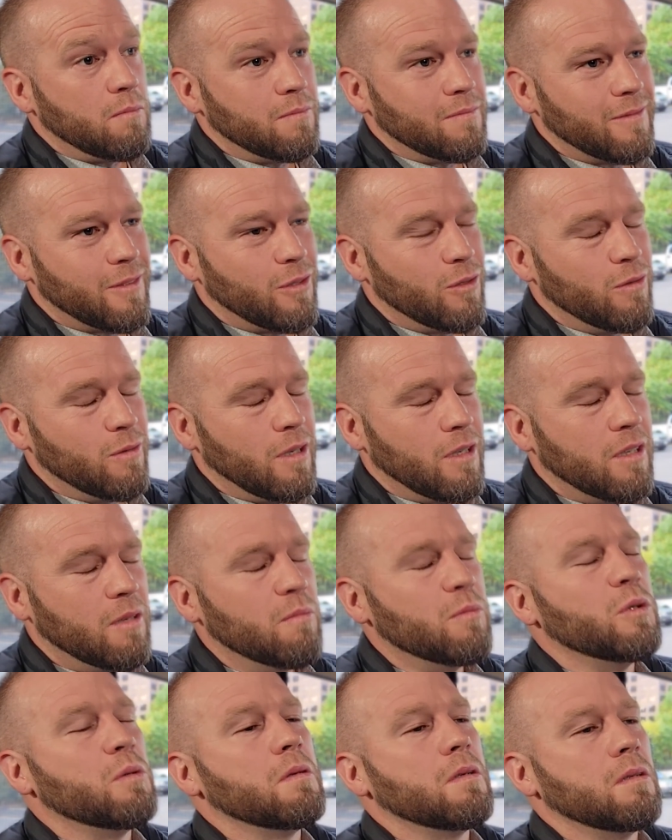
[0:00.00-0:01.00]
Through a
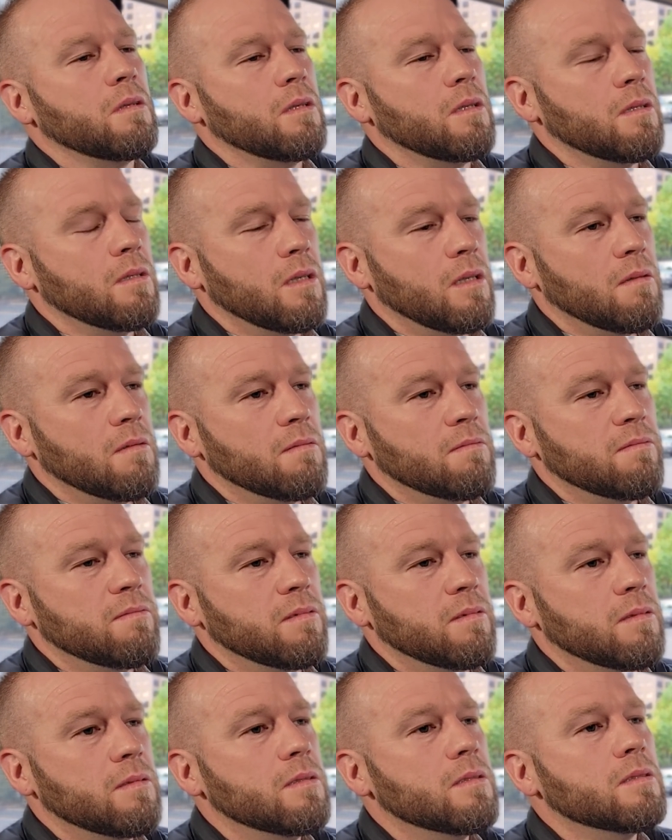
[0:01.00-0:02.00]
community of
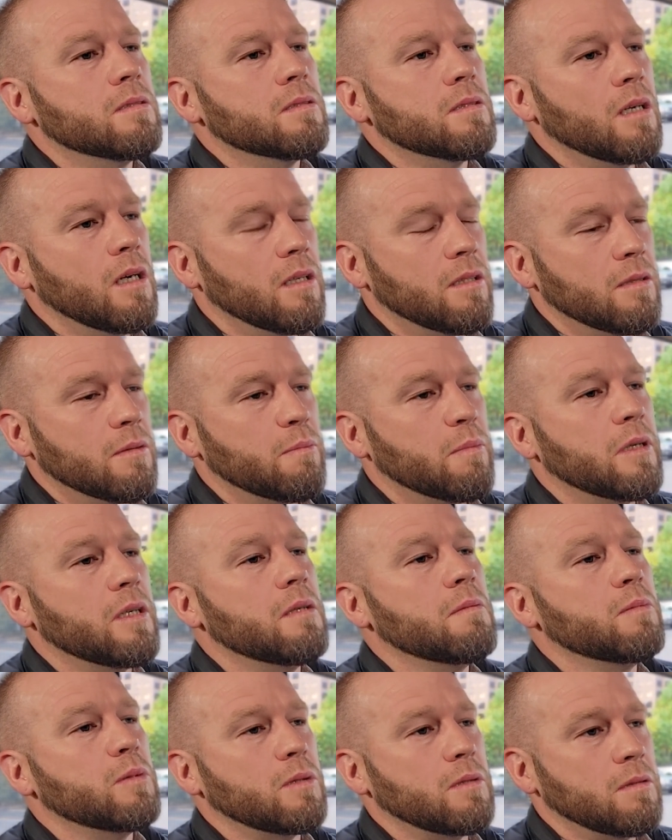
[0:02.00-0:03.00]
other
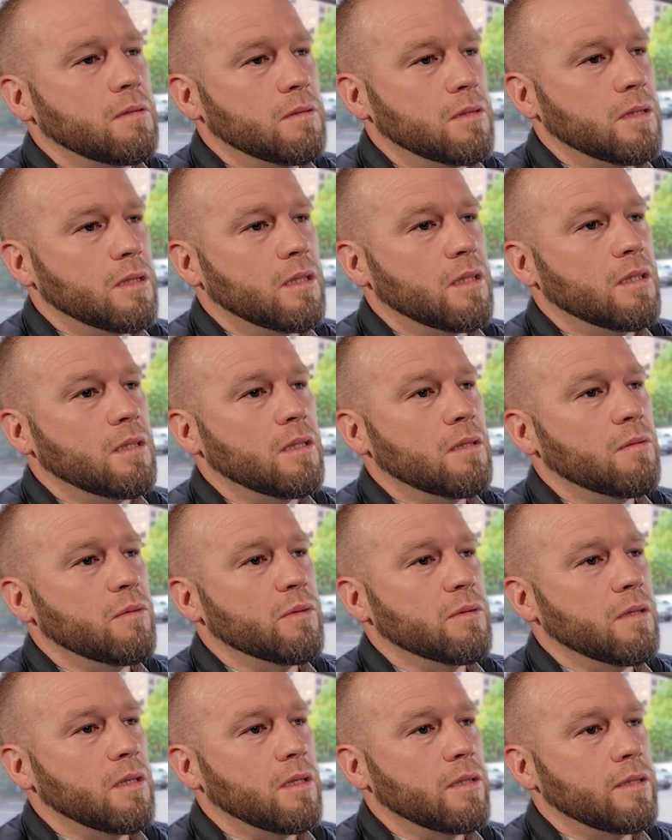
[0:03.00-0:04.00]
people that were
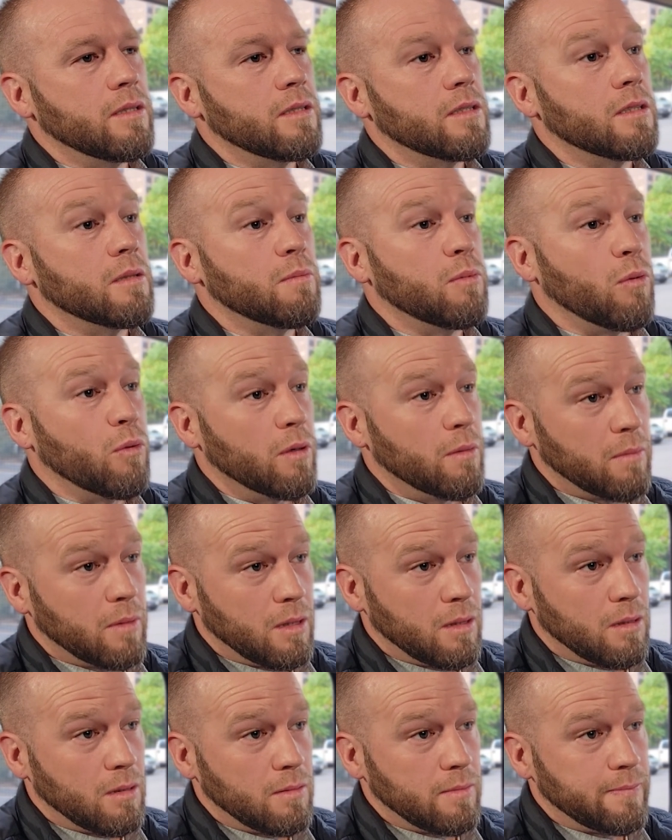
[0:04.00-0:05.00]
there to support
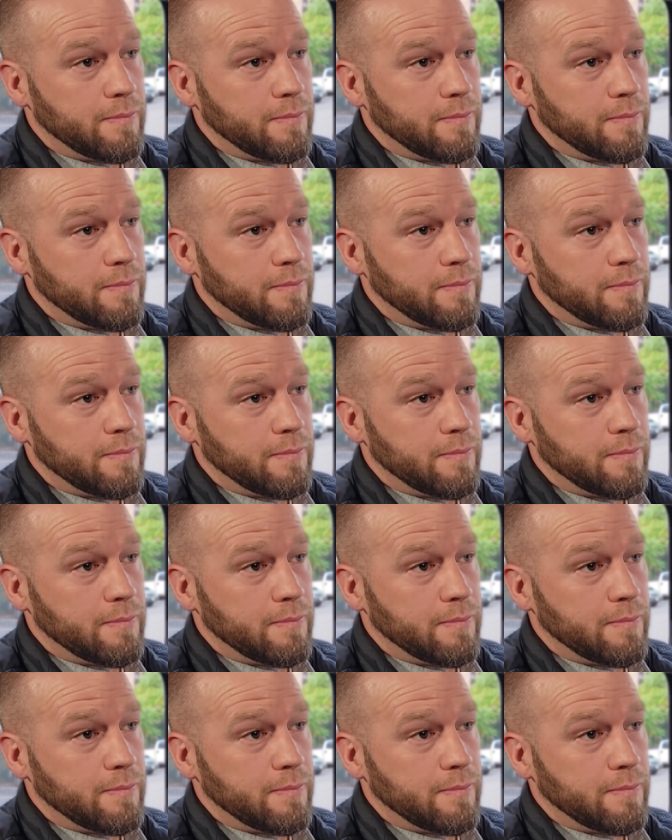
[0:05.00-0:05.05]
me.